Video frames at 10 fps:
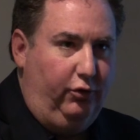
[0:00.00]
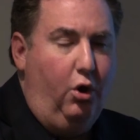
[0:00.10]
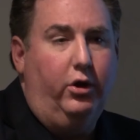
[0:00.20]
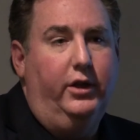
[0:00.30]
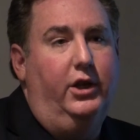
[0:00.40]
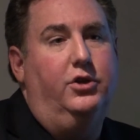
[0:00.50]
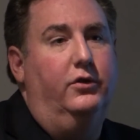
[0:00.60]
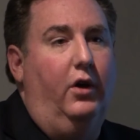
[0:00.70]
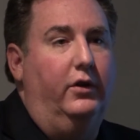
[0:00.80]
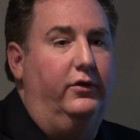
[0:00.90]
soil
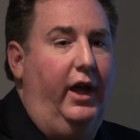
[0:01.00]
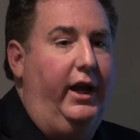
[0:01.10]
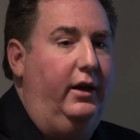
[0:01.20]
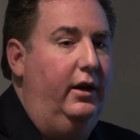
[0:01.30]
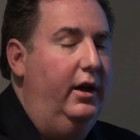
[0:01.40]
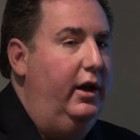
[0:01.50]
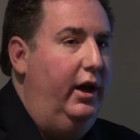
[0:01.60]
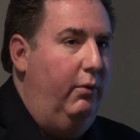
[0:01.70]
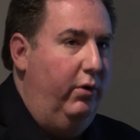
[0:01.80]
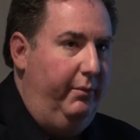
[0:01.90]
conditions on site.
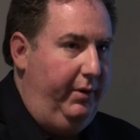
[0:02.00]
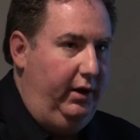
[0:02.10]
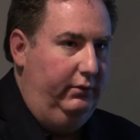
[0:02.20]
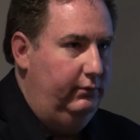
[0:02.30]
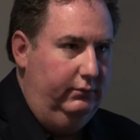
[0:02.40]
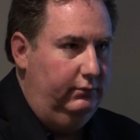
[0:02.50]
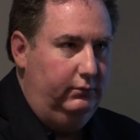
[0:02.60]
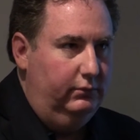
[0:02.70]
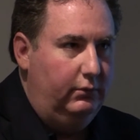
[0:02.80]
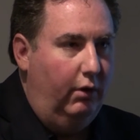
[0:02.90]
It would have been
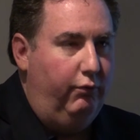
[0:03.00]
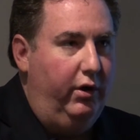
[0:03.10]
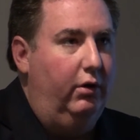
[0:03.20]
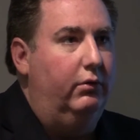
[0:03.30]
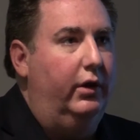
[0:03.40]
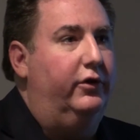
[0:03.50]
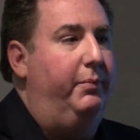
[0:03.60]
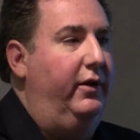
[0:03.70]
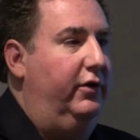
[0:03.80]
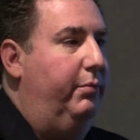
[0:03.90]
a real
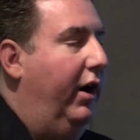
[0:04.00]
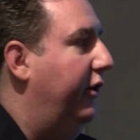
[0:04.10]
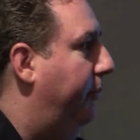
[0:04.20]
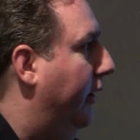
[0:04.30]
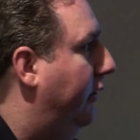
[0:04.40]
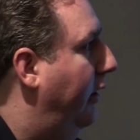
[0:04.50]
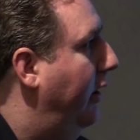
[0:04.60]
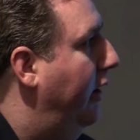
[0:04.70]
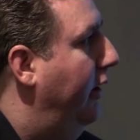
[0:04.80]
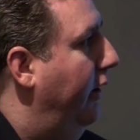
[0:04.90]
expensive prospect.
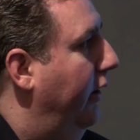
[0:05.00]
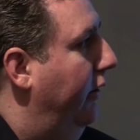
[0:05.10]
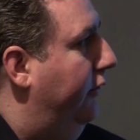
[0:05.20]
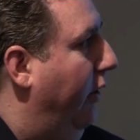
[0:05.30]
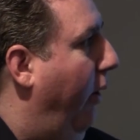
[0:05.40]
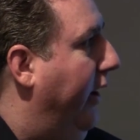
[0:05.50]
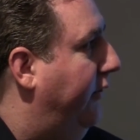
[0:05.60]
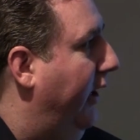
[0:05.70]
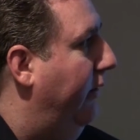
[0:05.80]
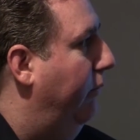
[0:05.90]
So I
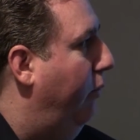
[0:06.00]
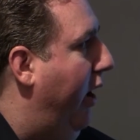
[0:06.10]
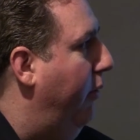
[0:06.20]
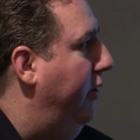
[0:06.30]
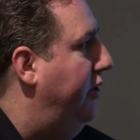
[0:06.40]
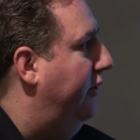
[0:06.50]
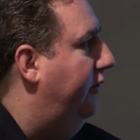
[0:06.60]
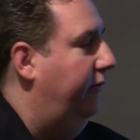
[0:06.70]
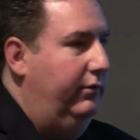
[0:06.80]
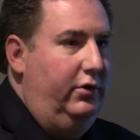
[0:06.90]
said, why don't we
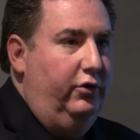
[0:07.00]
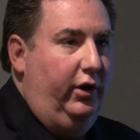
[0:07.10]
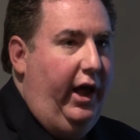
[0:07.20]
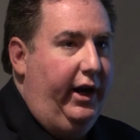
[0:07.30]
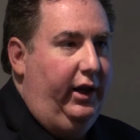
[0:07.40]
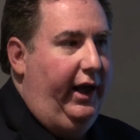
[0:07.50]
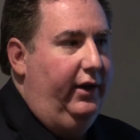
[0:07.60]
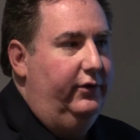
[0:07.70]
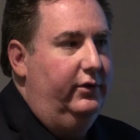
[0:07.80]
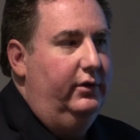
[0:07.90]
just use a lot of
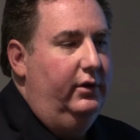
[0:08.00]
glass,